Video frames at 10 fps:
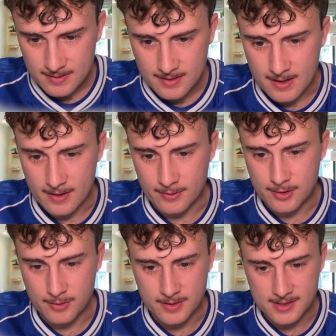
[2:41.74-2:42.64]

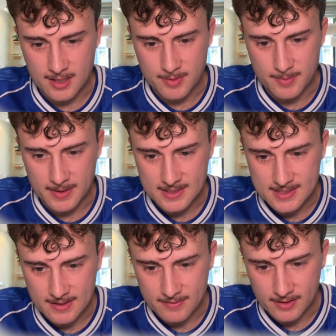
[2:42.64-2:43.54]
AutoTune is gonna be my
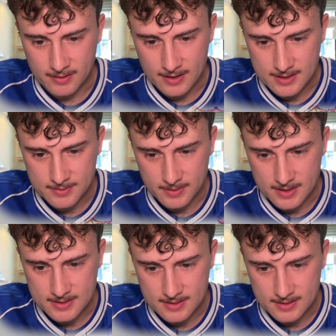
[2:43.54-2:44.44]
saving grace with
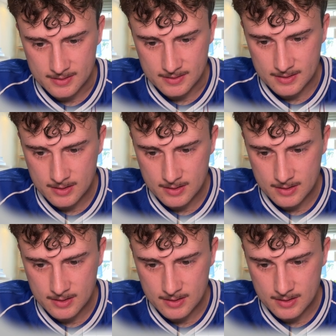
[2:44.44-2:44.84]
this song.